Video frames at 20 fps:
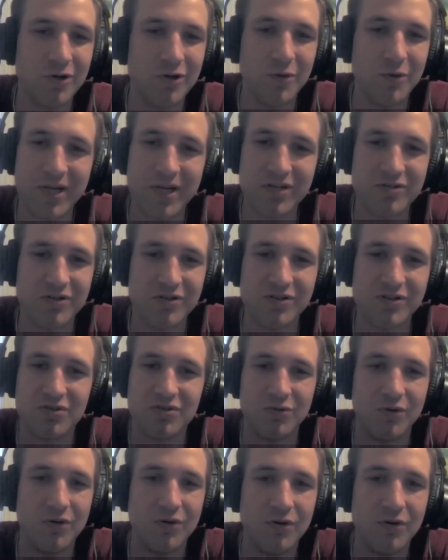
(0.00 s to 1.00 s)
elementary
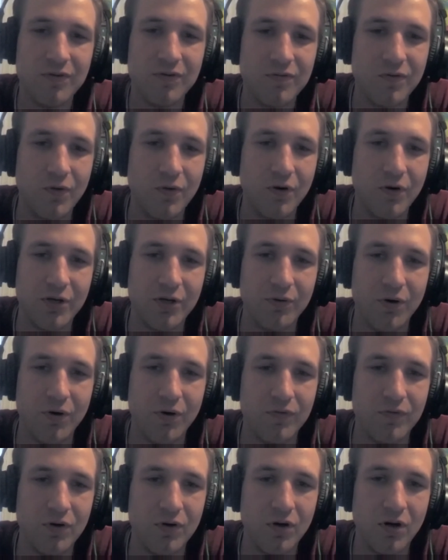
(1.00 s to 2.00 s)
school for you
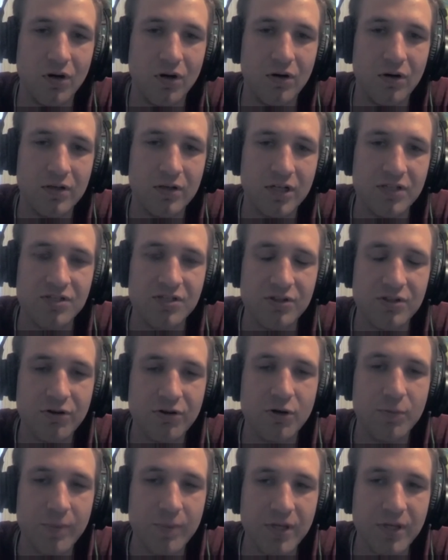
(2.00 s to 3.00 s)
overall? Because you
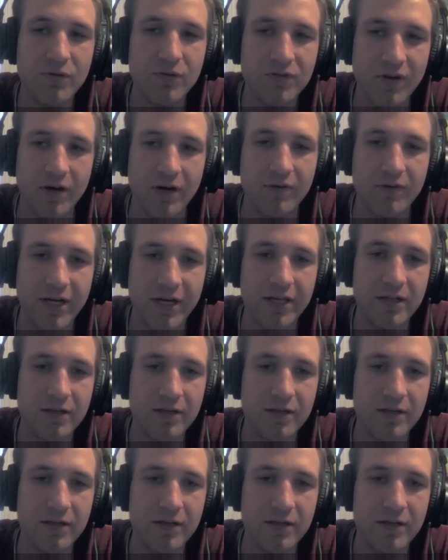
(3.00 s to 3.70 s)
grew up in Utah, right?